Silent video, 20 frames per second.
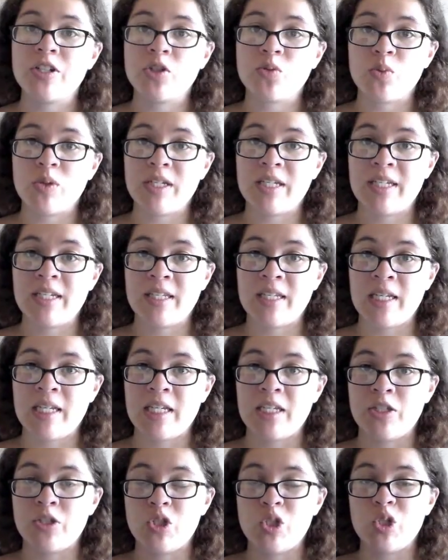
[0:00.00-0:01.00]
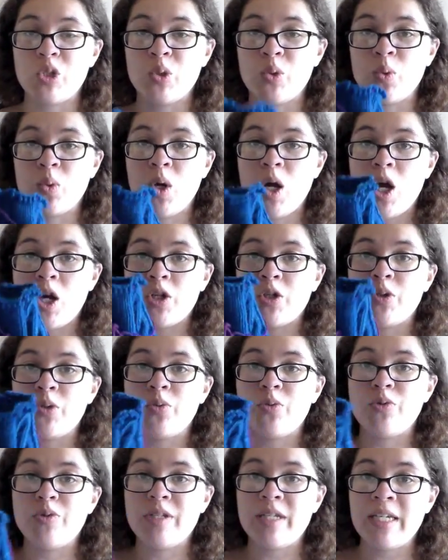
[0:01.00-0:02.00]
is written is you
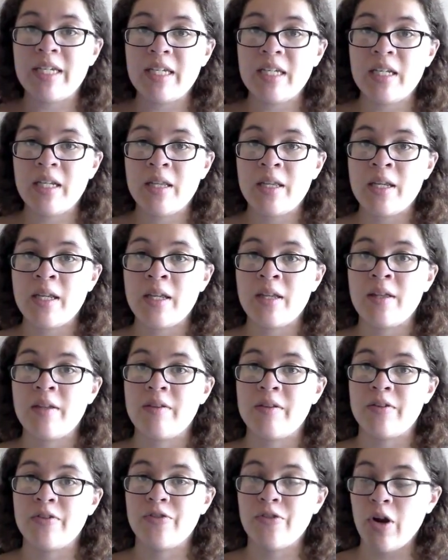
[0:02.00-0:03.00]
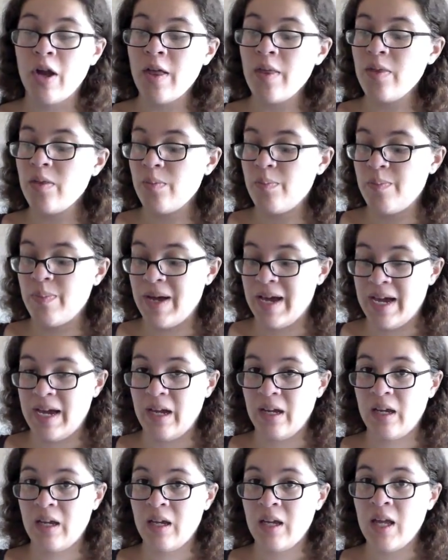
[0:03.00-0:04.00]
knit the front and the
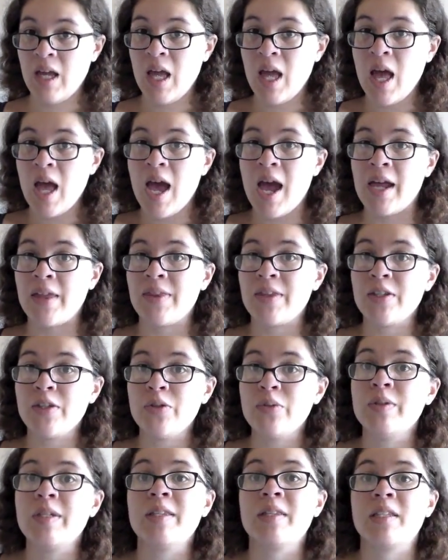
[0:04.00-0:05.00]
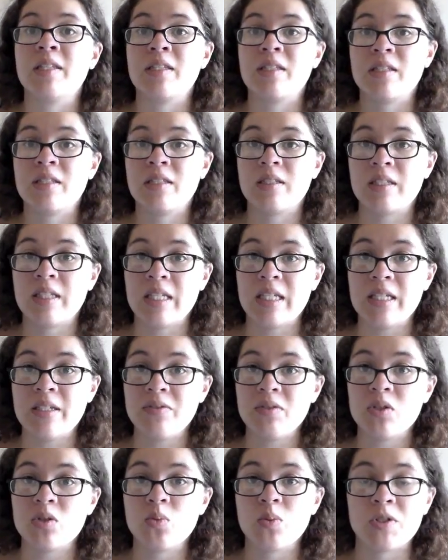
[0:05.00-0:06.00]
back, and then you knit the
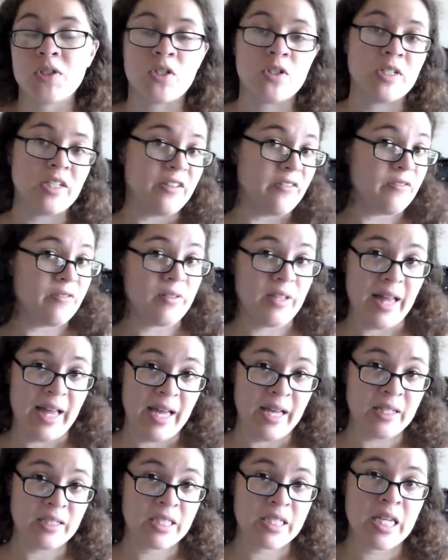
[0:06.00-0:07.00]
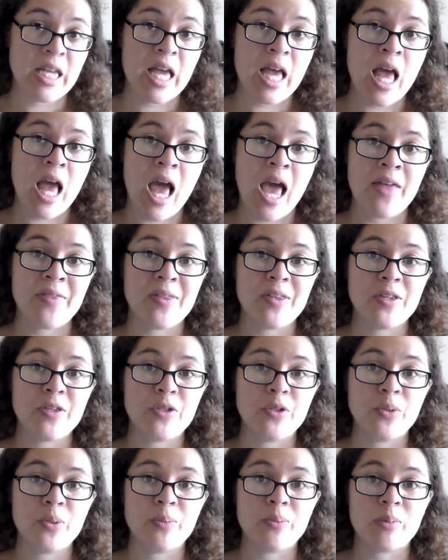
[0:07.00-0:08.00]
sleeves, which are knit flat, and
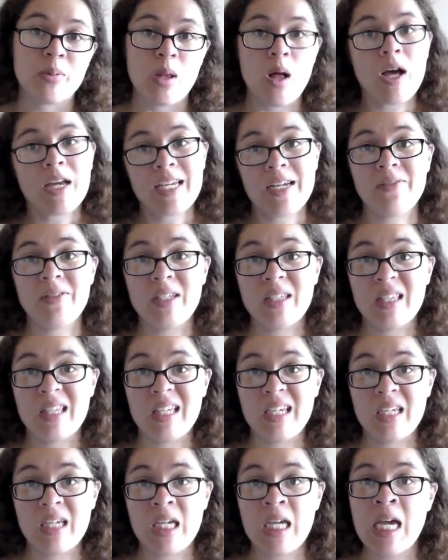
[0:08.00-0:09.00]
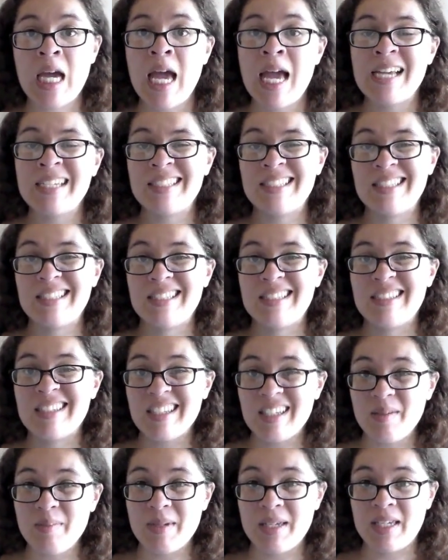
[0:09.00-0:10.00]
then you block everything,
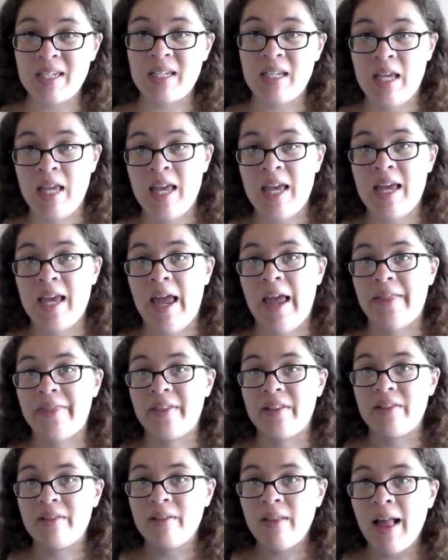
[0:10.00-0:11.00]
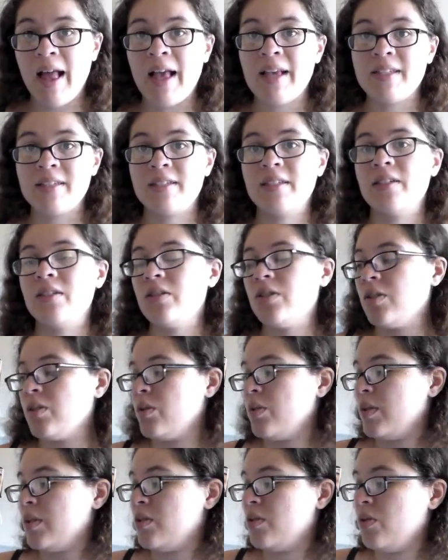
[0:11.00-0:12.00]
seam it, and the last thing you
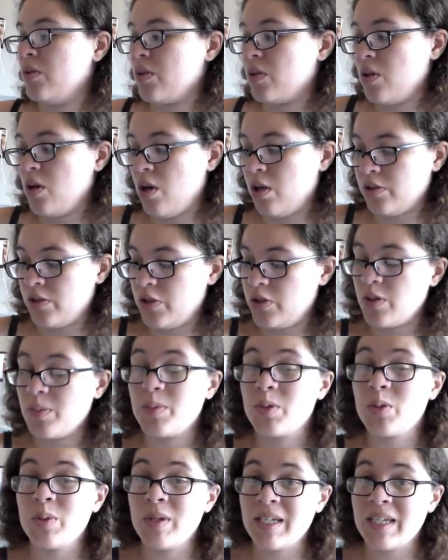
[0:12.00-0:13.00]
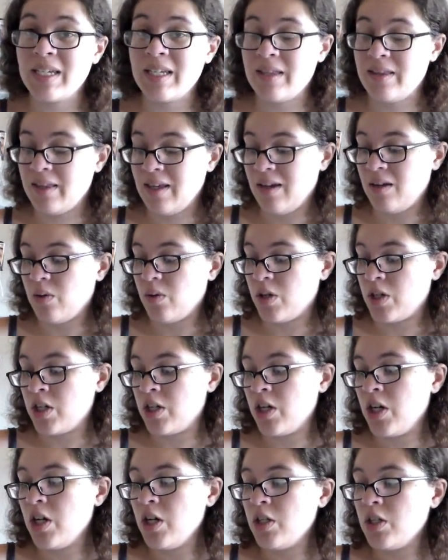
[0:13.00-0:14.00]
do is do the collar. So I'm doing it in that order.
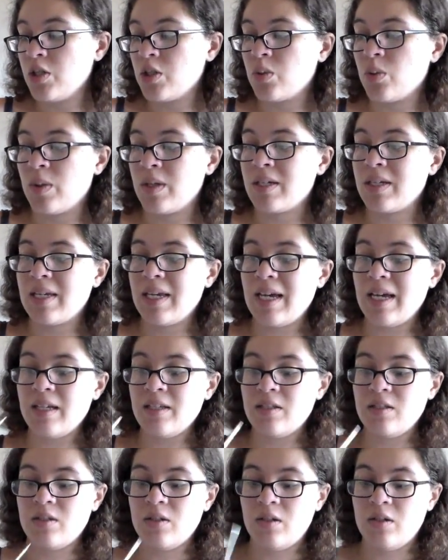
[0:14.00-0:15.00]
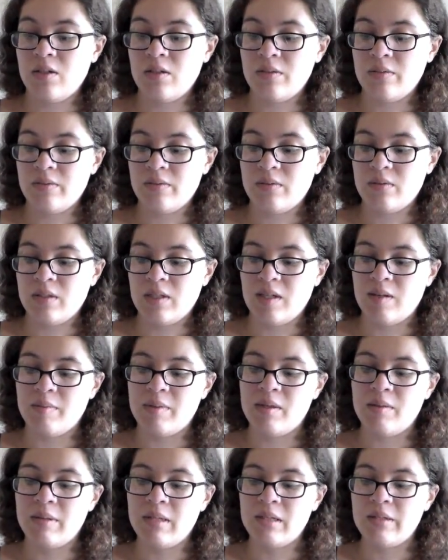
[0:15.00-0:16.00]
So I cast on, and I'm
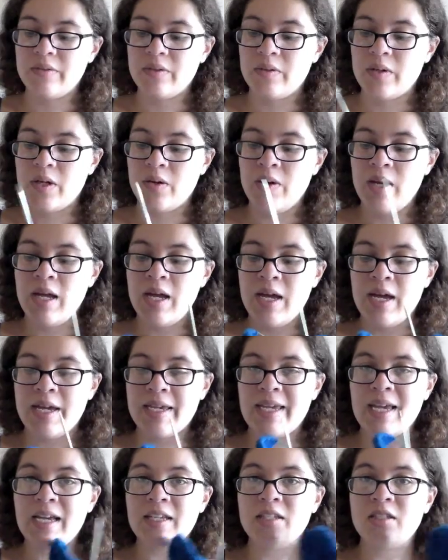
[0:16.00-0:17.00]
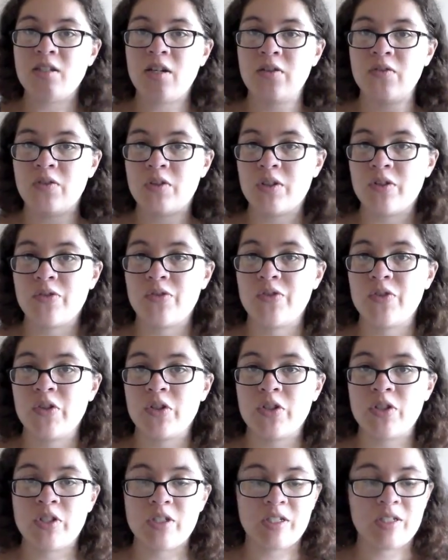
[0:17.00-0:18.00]
in the middle of a row, I cast on for the
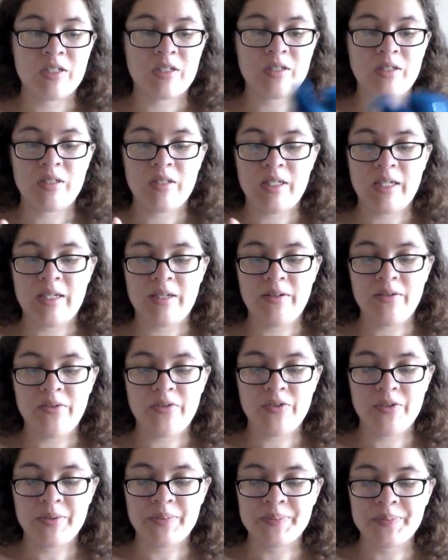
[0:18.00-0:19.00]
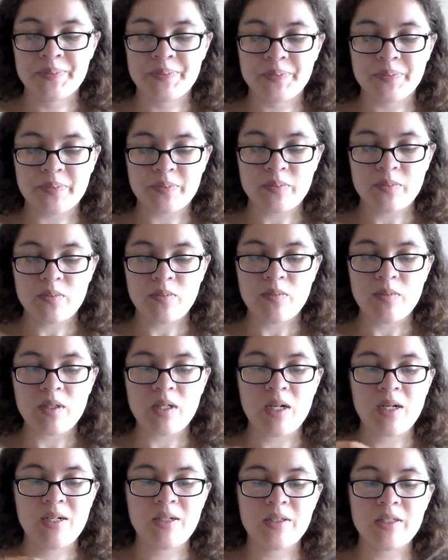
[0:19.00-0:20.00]
first sleeve.
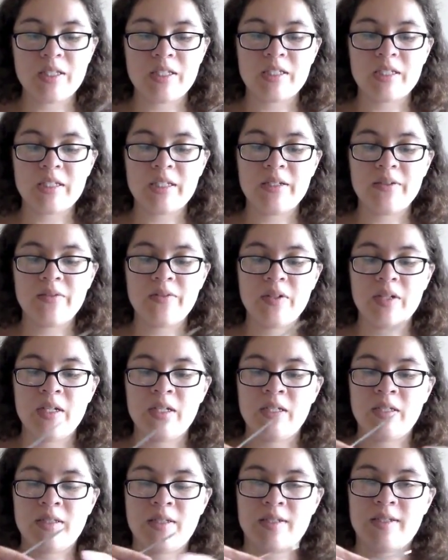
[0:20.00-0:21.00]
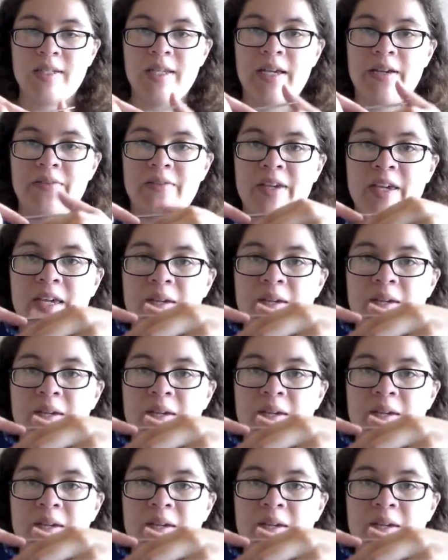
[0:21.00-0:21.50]
Now the sleeve doesn't have